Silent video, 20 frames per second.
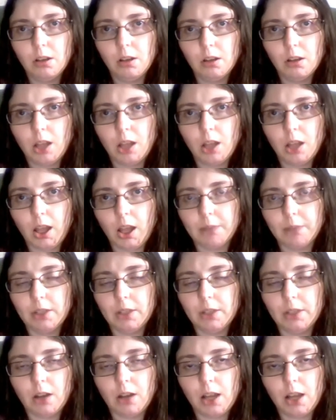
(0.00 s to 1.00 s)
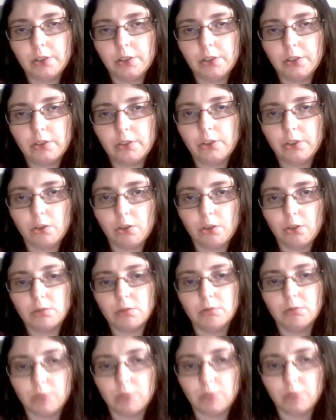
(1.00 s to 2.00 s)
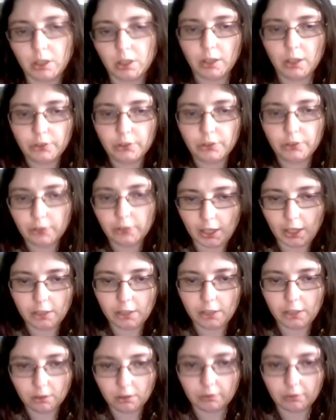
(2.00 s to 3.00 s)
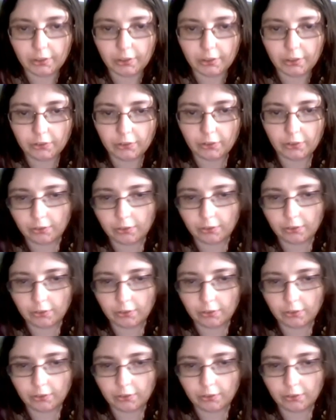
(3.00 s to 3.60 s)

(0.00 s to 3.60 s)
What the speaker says: up there asked so-called secularists